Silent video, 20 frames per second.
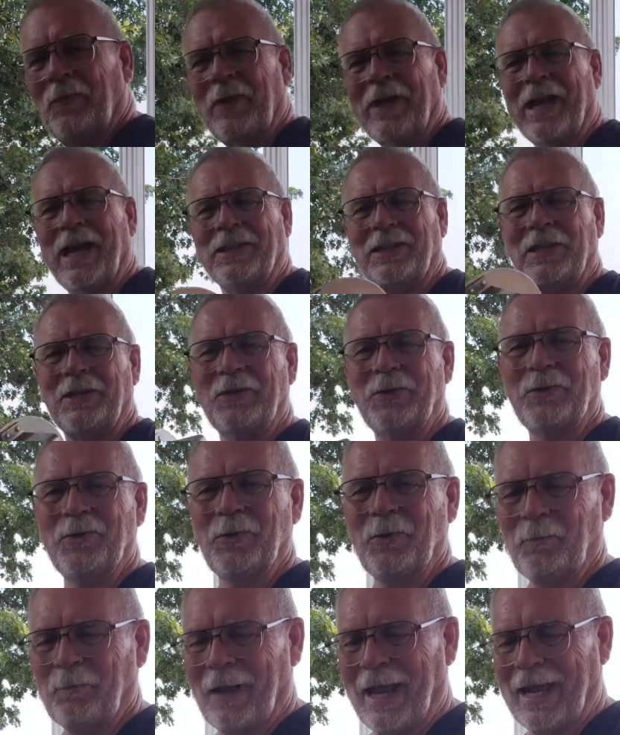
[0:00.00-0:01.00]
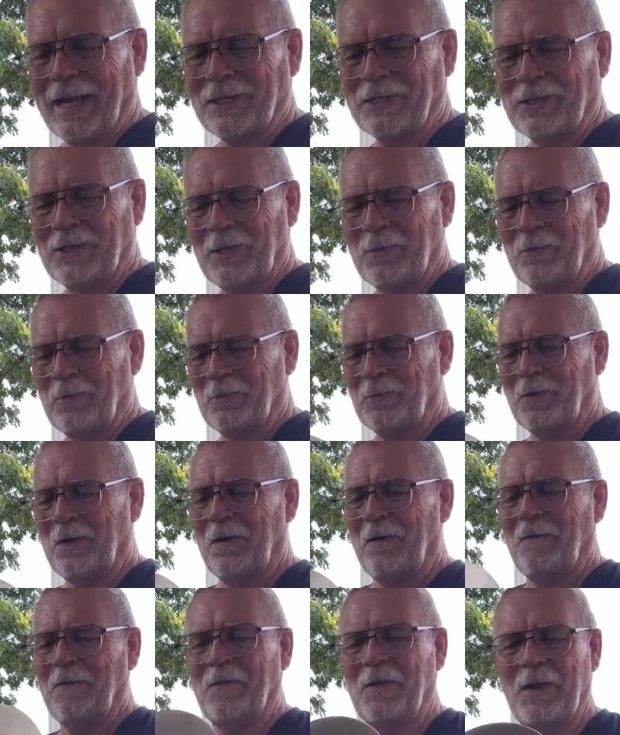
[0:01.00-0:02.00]
We got the new Blackstone
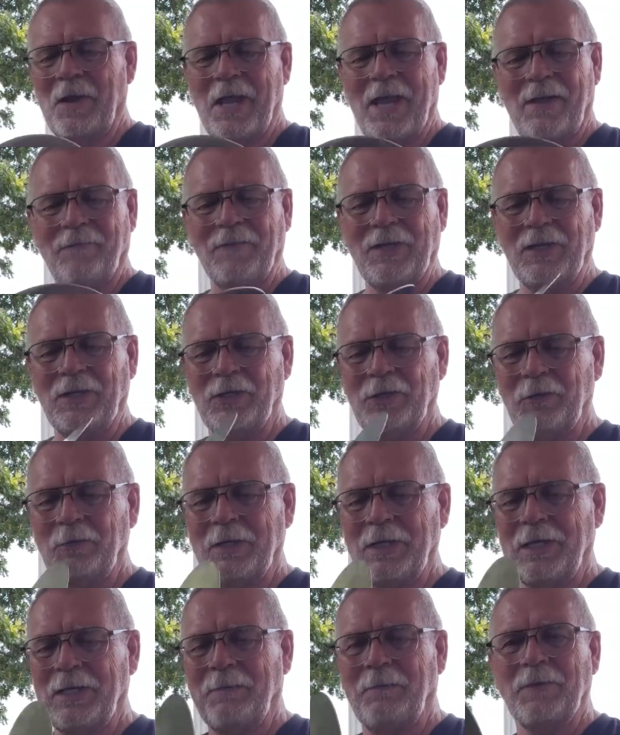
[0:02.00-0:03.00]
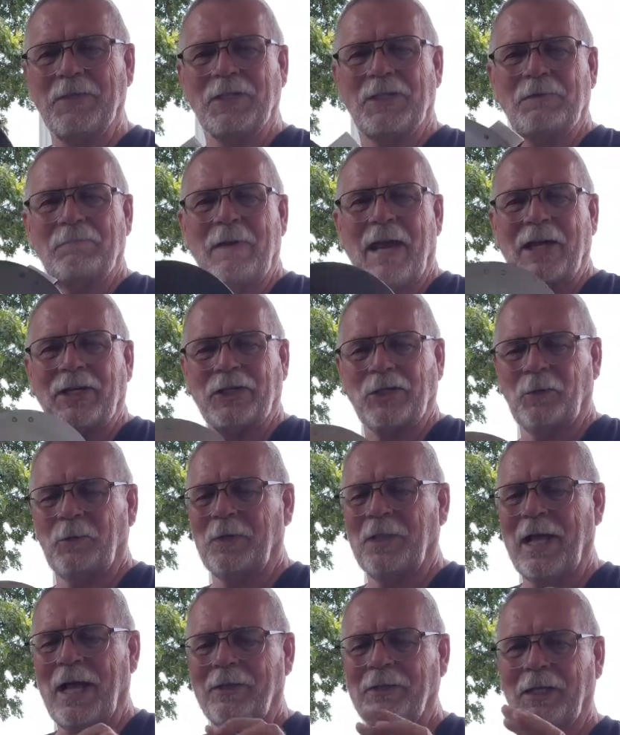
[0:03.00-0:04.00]
heavy duty smasher
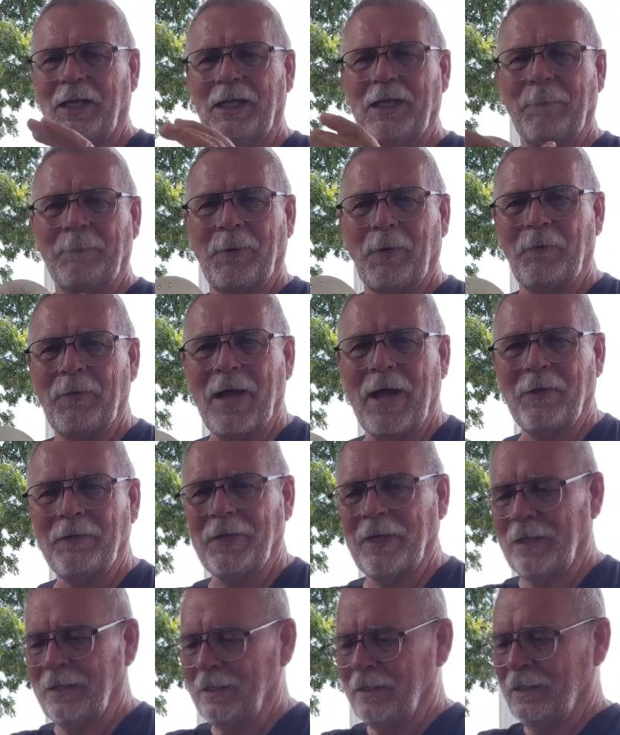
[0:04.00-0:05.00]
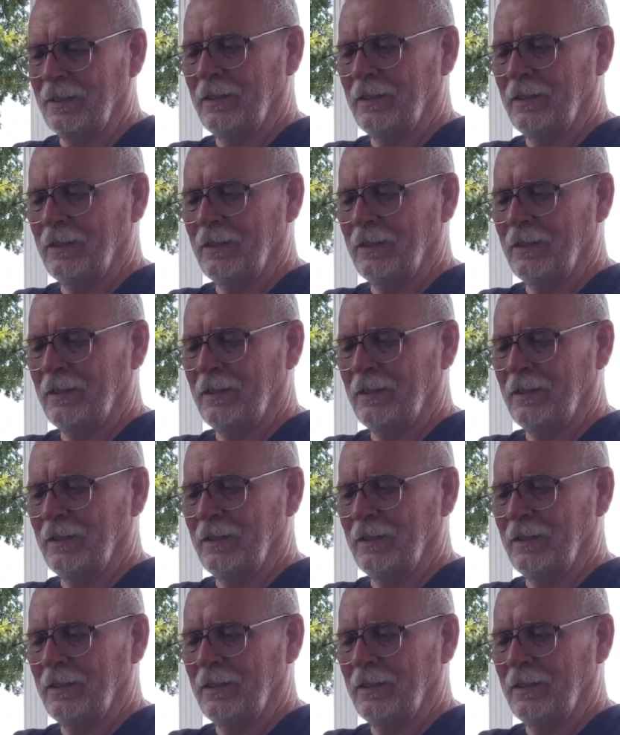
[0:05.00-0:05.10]
without the lip around it.